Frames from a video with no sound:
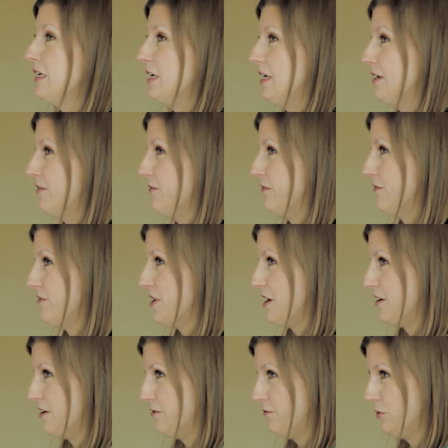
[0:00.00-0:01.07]
if
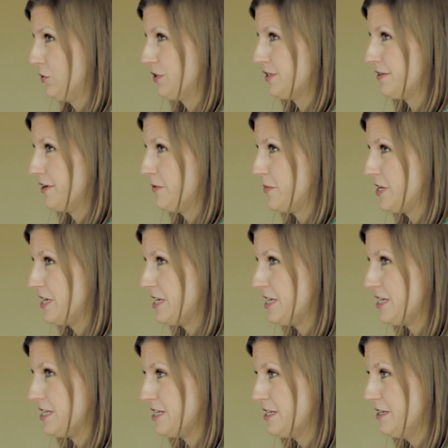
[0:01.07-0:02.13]
not enough food is coming
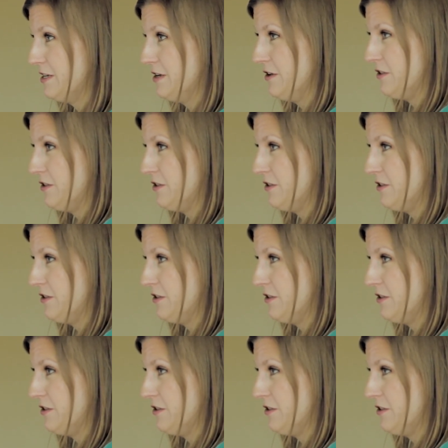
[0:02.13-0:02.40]
in,